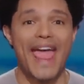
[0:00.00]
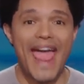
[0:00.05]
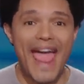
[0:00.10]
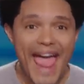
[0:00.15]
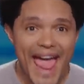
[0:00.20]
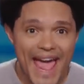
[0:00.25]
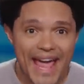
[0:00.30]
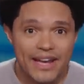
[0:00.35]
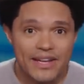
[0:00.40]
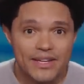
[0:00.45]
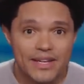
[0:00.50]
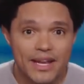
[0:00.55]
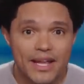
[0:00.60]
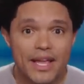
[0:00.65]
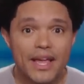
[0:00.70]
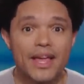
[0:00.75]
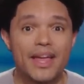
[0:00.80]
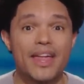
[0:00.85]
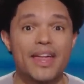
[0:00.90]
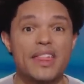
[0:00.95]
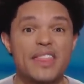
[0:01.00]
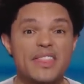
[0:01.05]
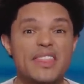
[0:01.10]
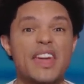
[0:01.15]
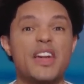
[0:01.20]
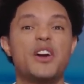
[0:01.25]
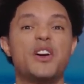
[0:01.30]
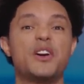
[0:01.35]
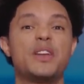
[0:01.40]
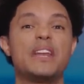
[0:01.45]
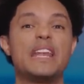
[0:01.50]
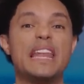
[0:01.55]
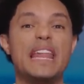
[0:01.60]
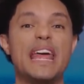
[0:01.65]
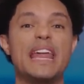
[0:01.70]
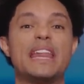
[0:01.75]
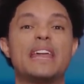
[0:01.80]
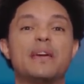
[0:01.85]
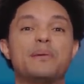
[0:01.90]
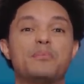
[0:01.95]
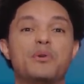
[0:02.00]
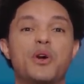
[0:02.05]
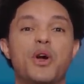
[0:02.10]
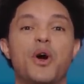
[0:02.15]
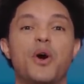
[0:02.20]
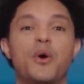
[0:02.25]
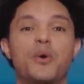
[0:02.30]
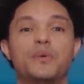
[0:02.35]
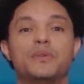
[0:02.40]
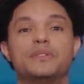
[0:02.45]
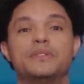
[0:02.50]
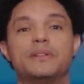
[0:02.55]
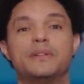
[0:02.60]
and they are going to let him go.